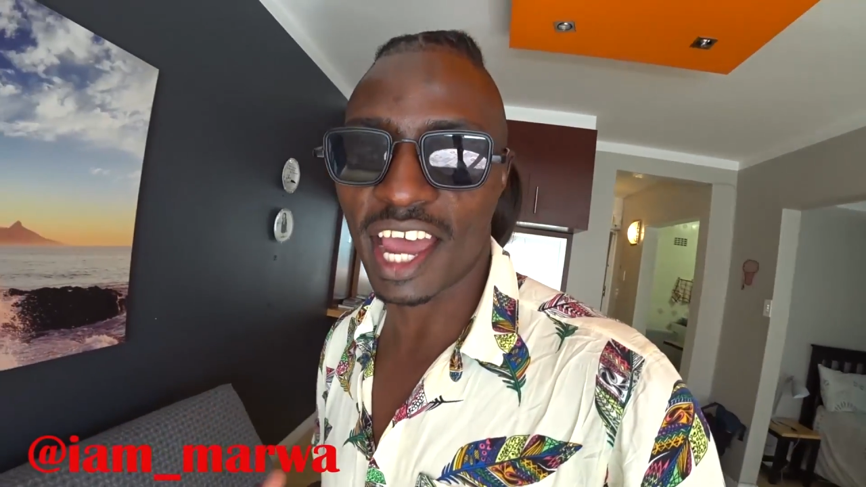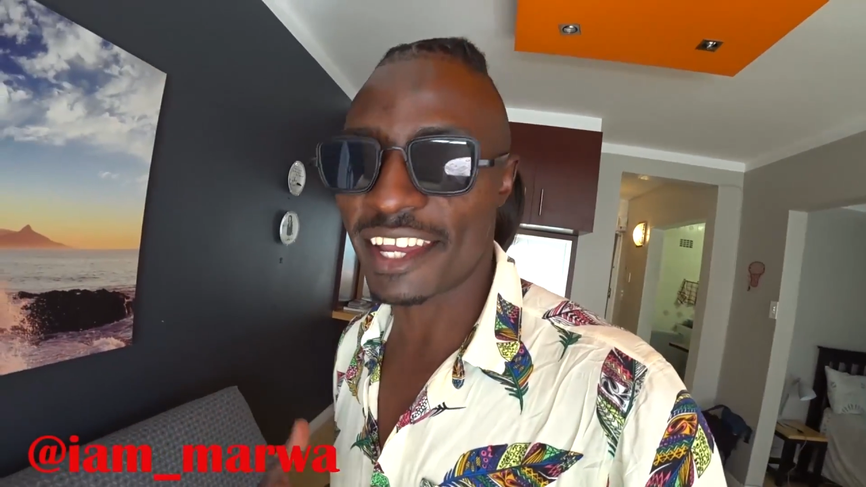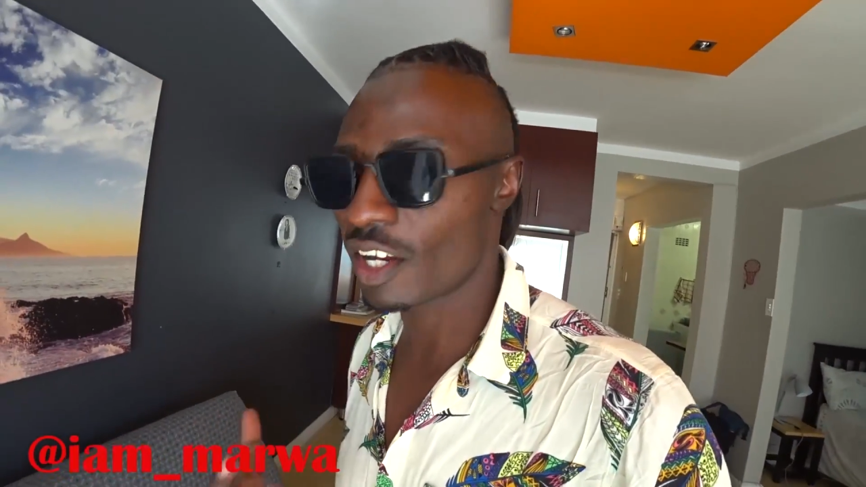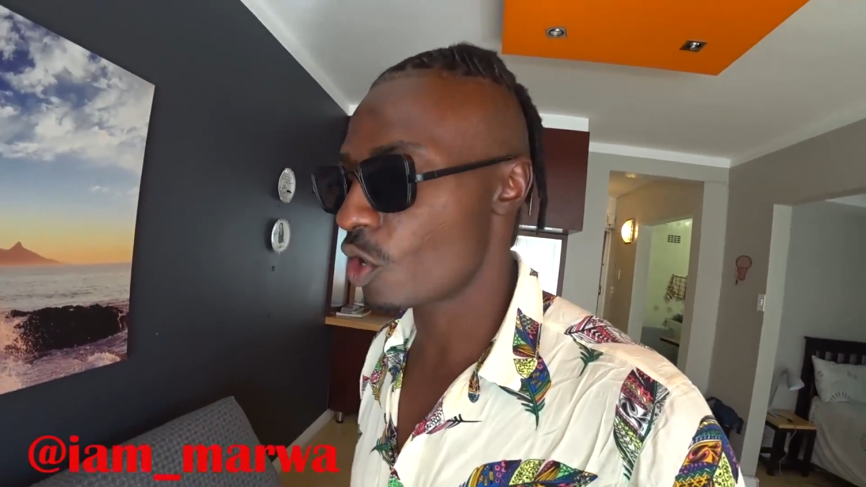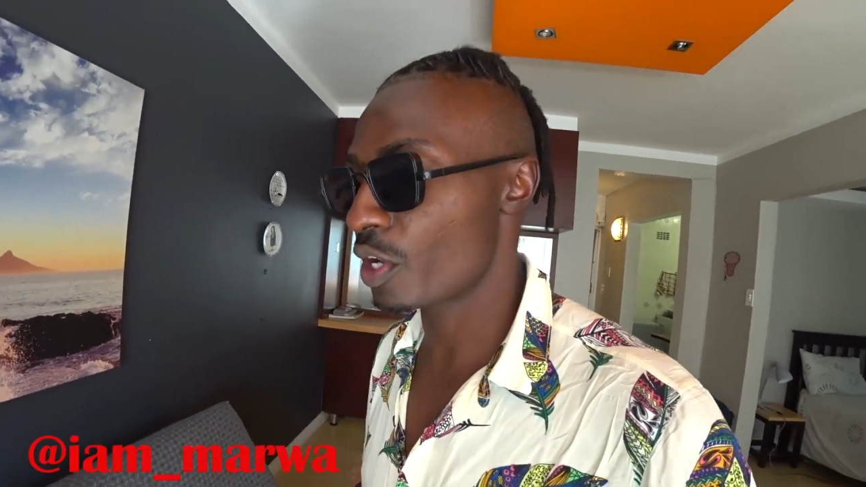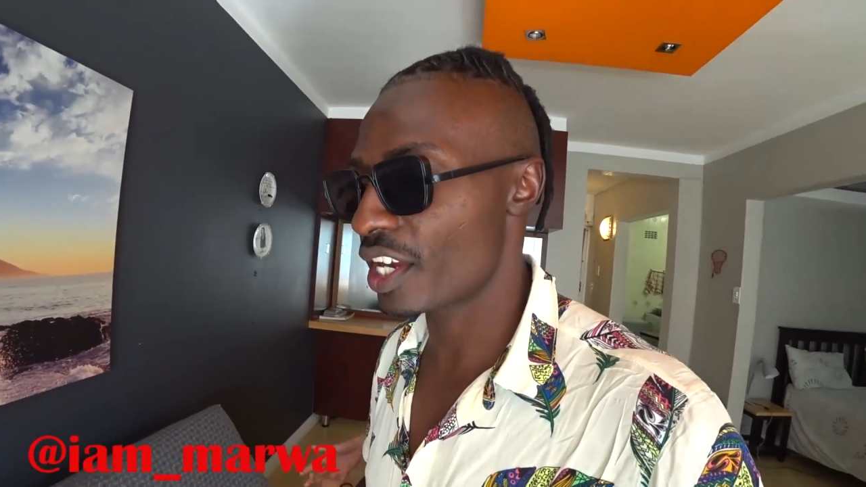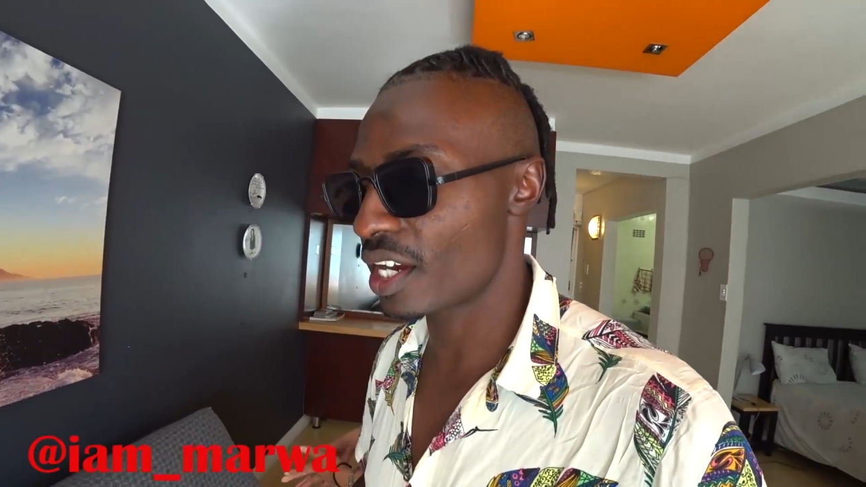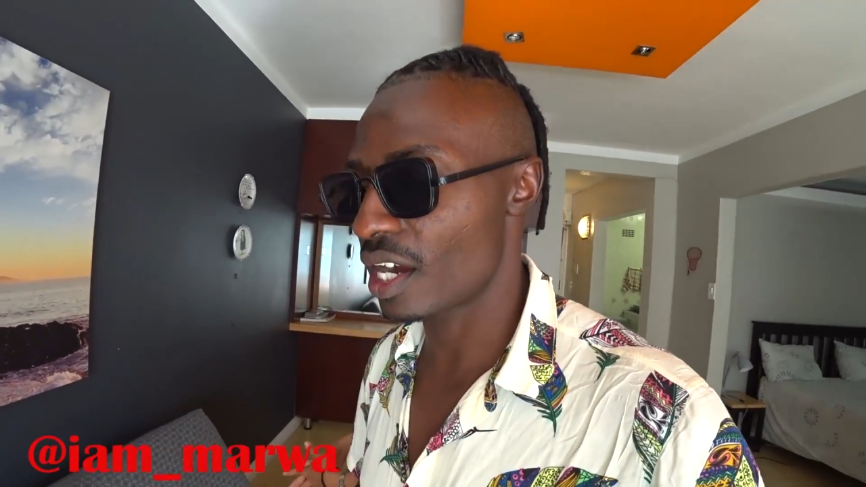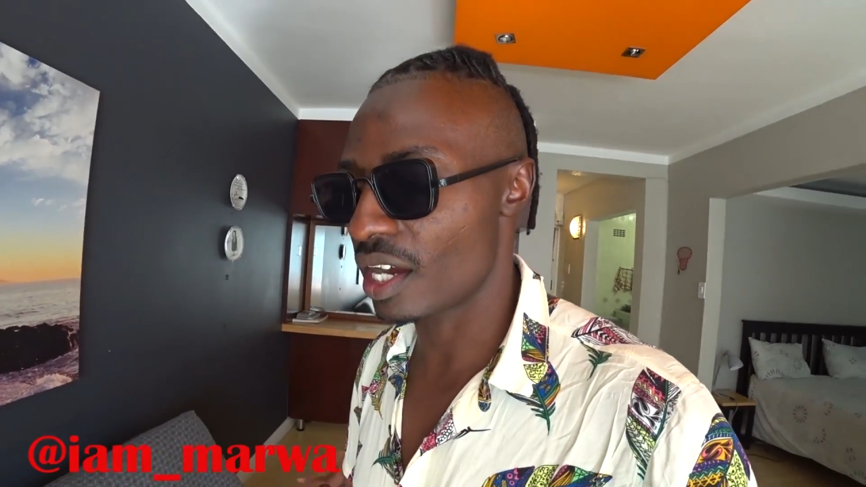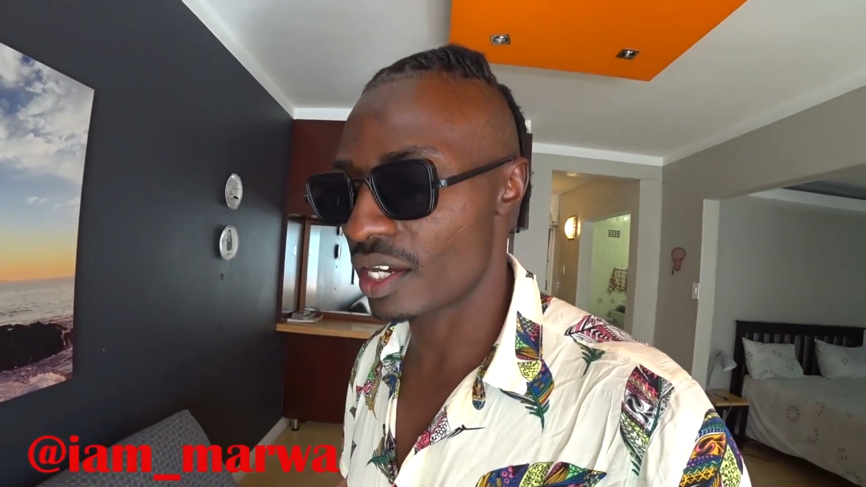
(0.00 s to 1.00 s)
iconic,
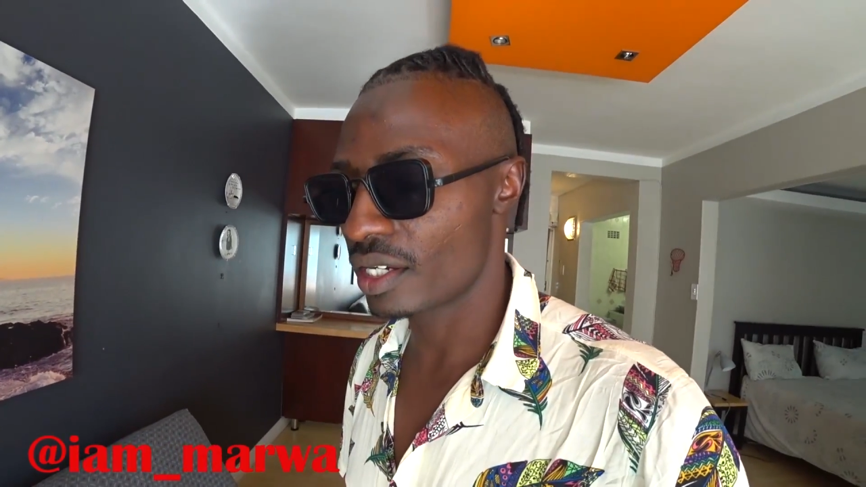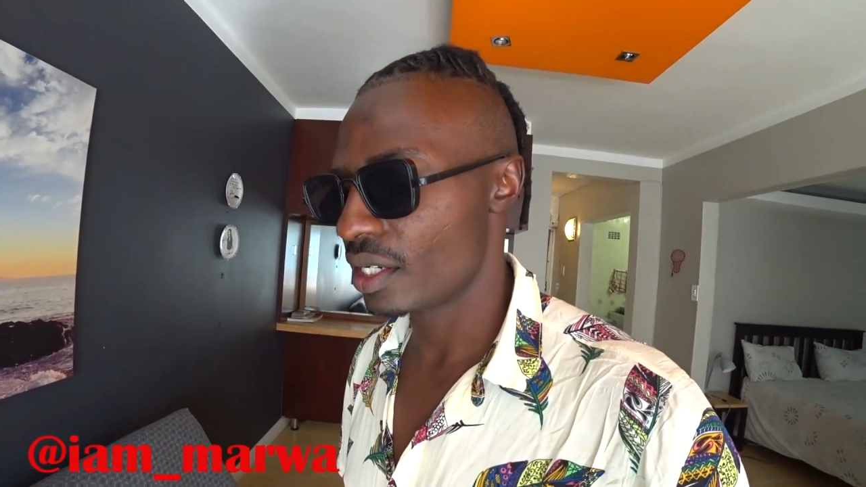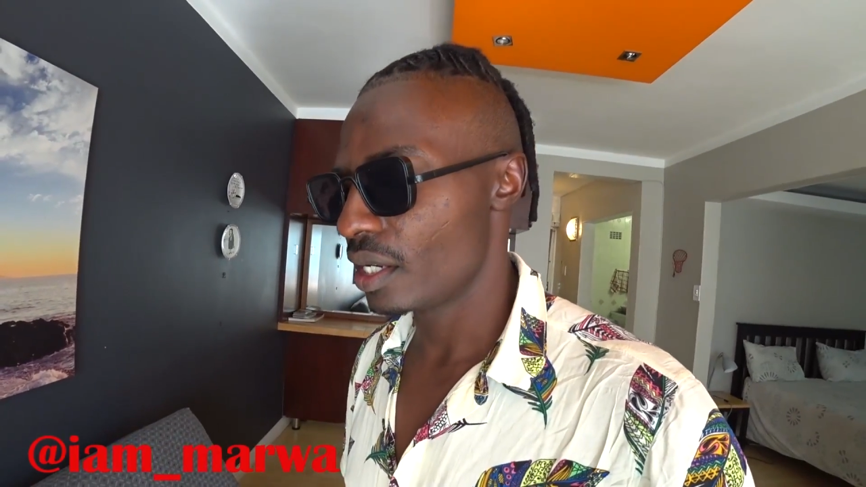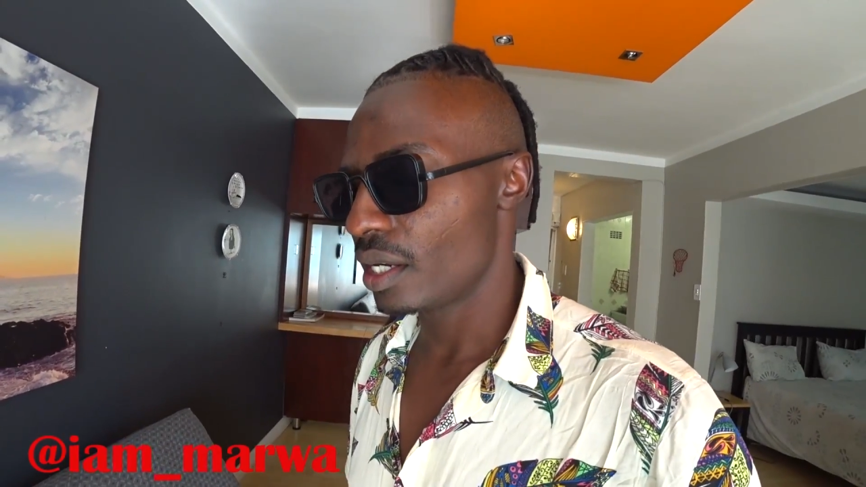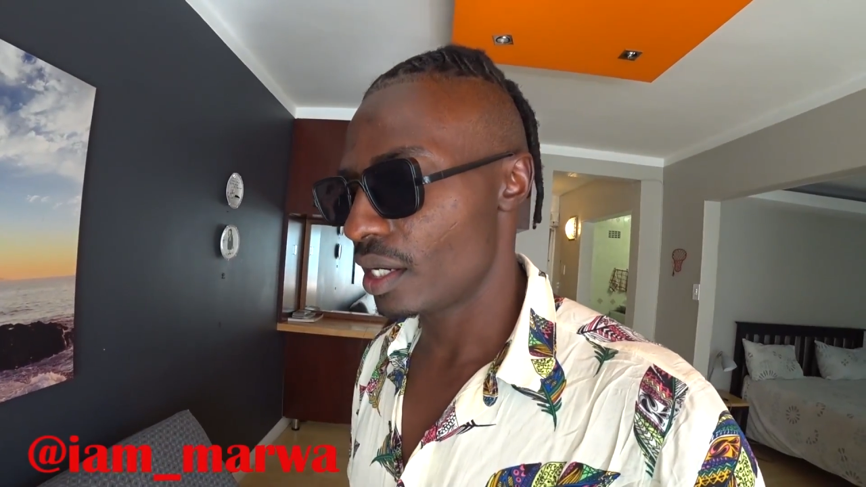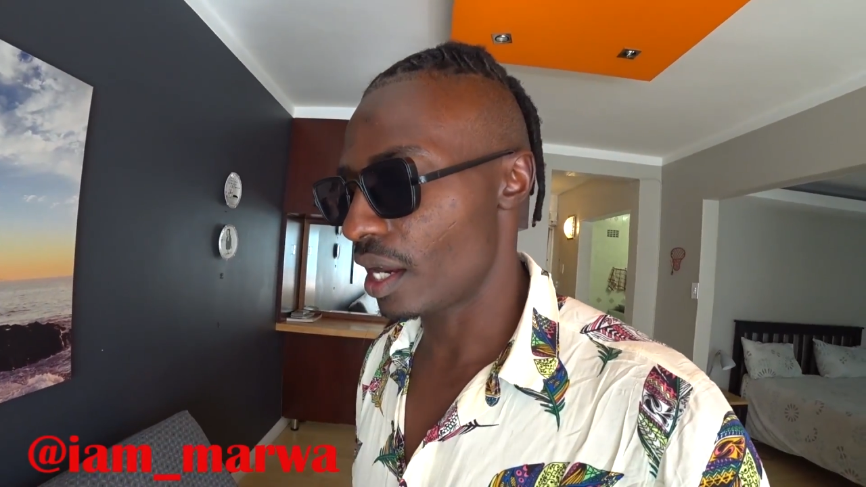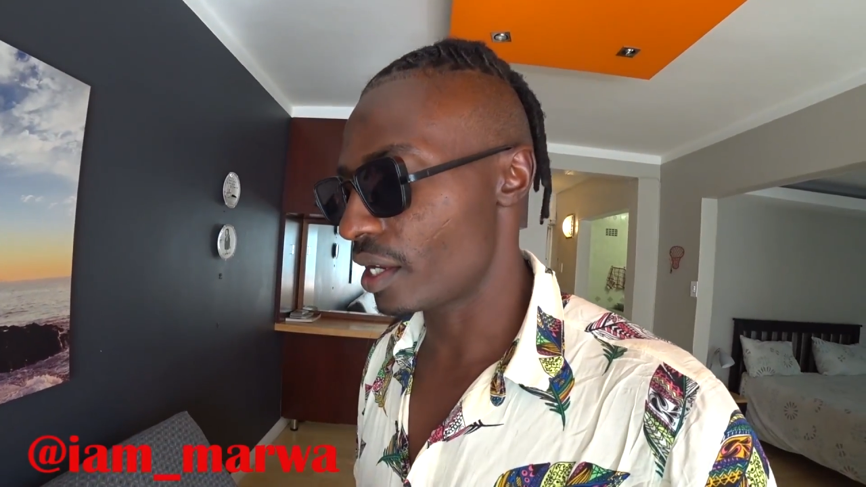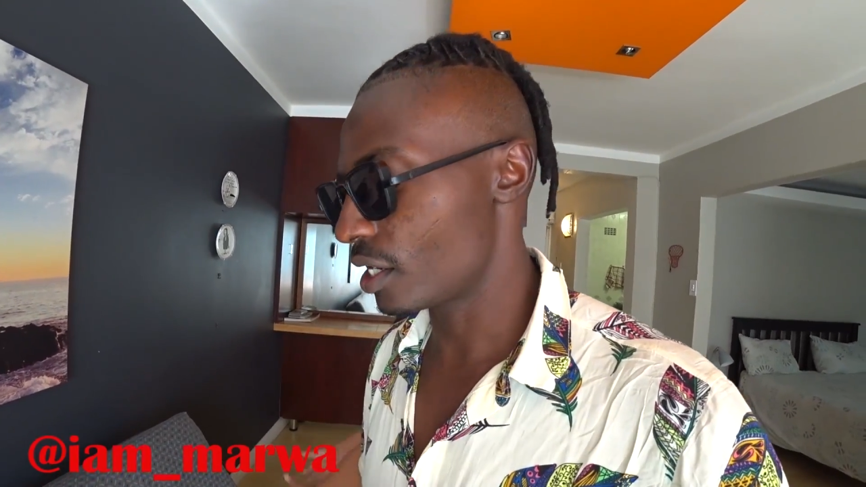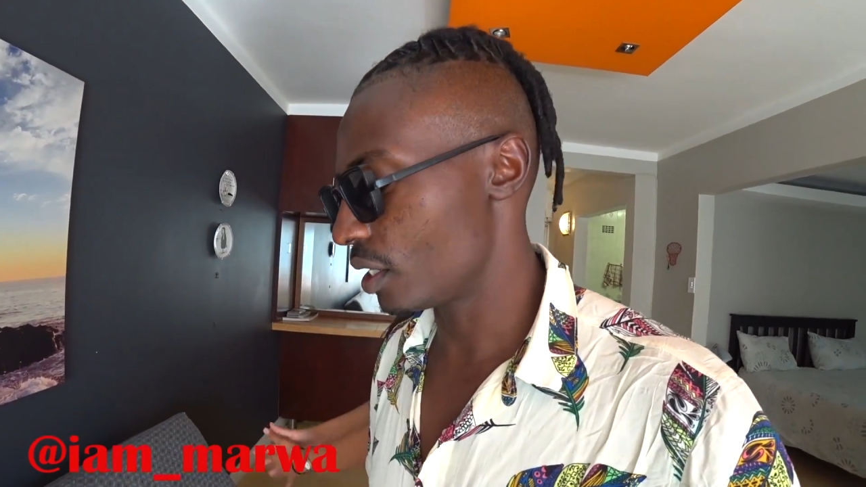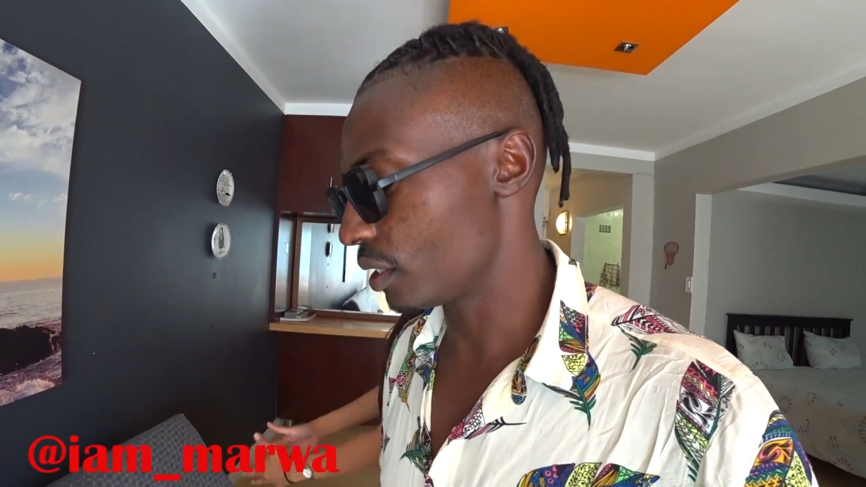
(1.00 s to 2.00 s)
uh,
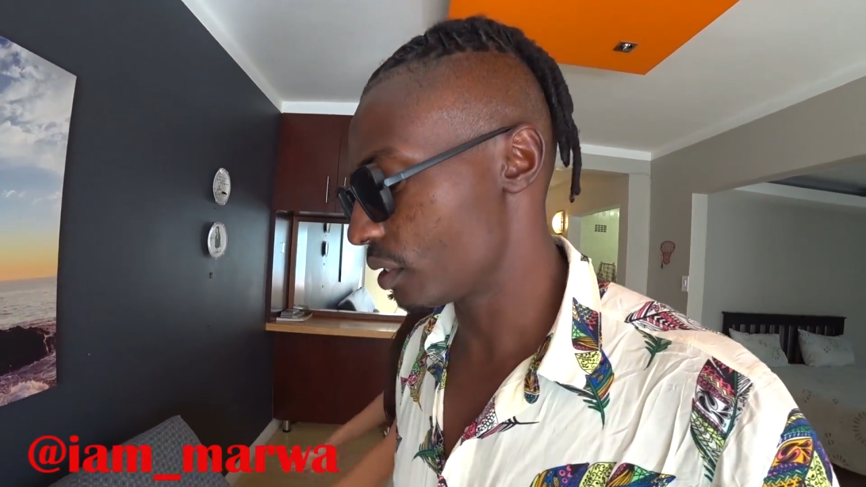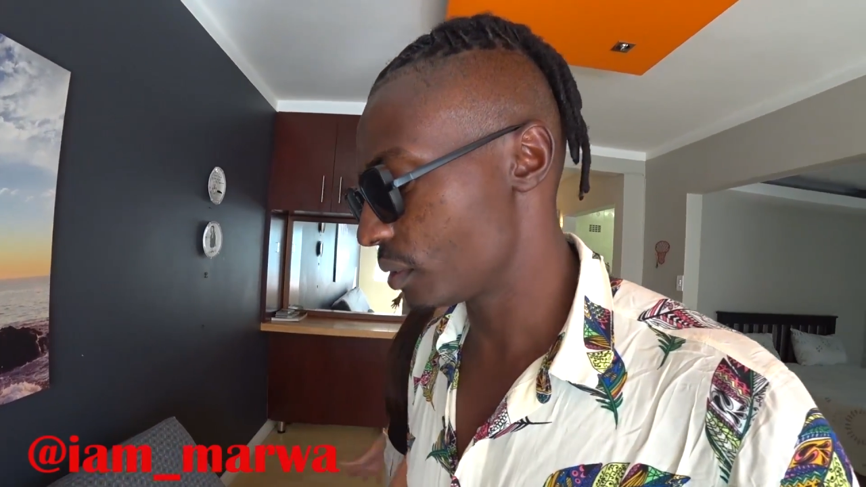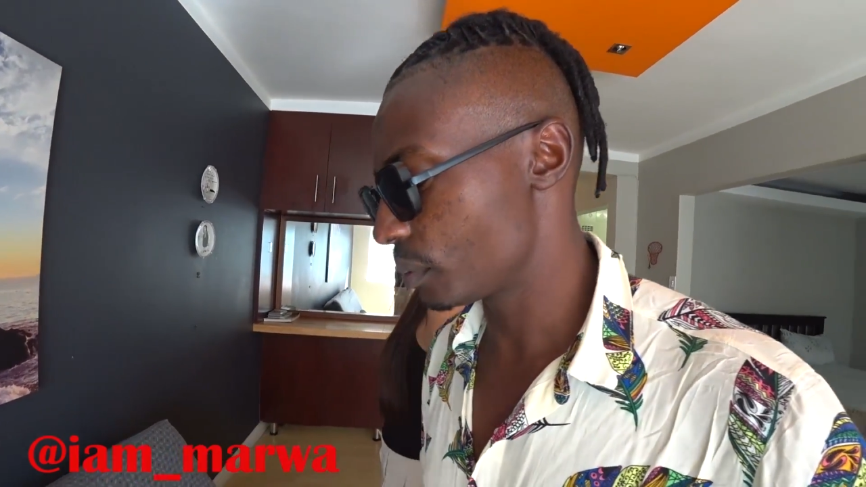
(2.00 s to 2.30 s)
like, uh,